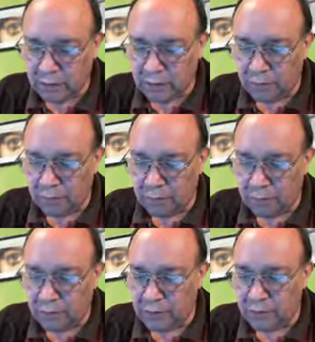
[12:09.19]
of
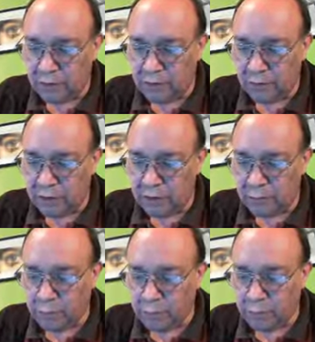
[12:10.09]
minus
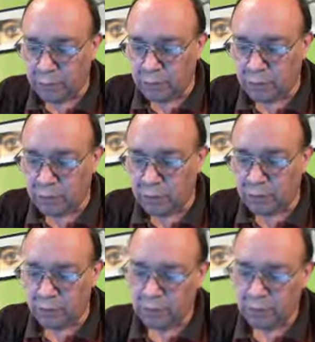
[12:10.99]
1.2